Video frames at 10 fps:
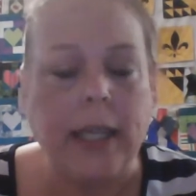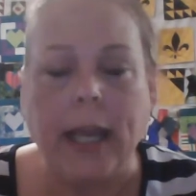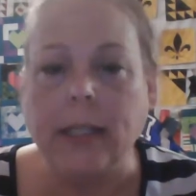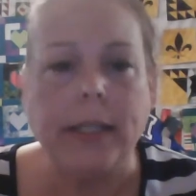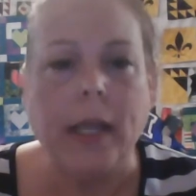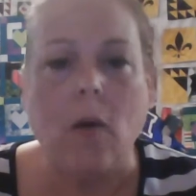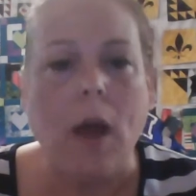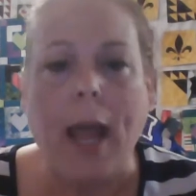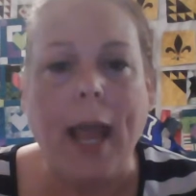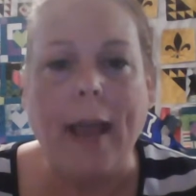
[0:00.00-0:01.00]
And so
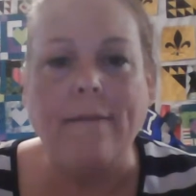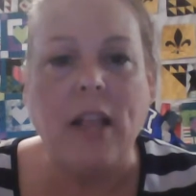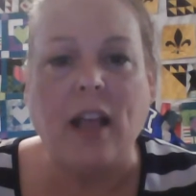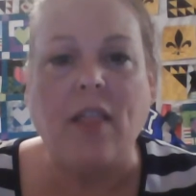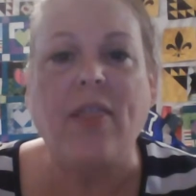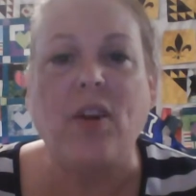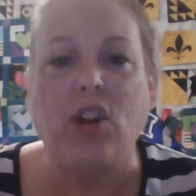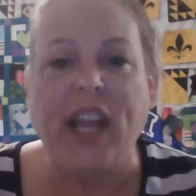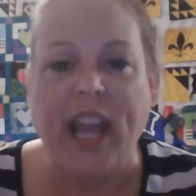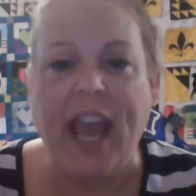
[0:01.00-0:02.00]
I have like
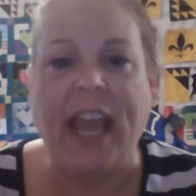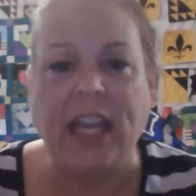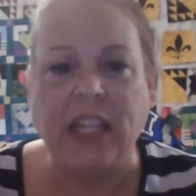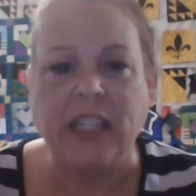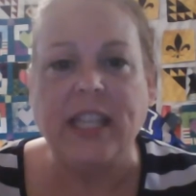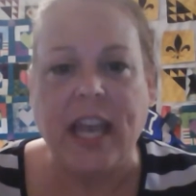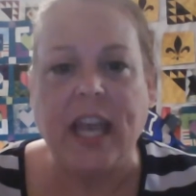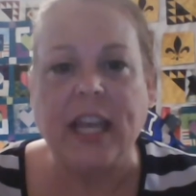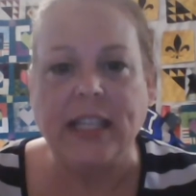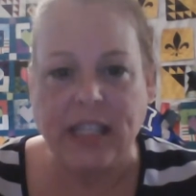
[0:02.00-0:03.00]
38
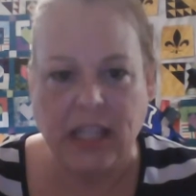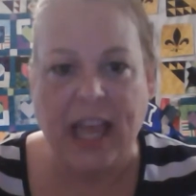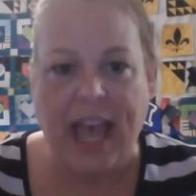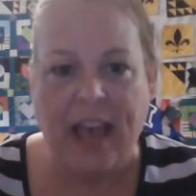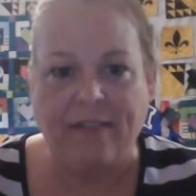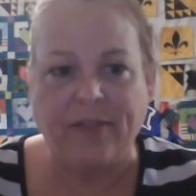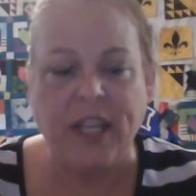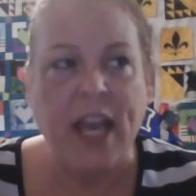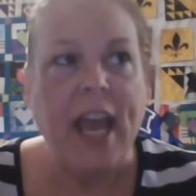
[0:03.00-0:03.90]
days left,